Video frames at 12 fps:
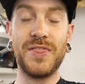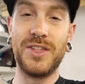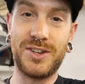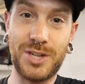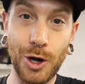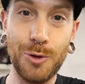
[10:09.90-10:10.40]

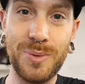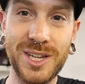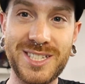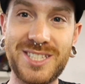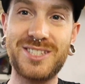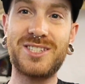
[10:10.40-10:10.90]
the
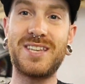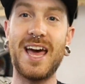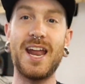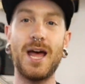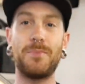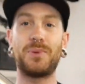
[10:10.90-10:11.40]
tubeless
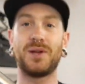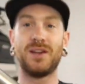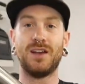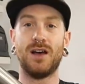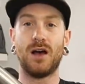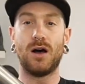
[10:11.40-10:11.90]
setup
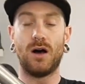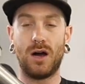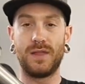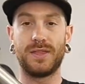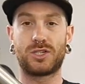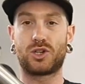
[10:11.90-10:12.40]
on the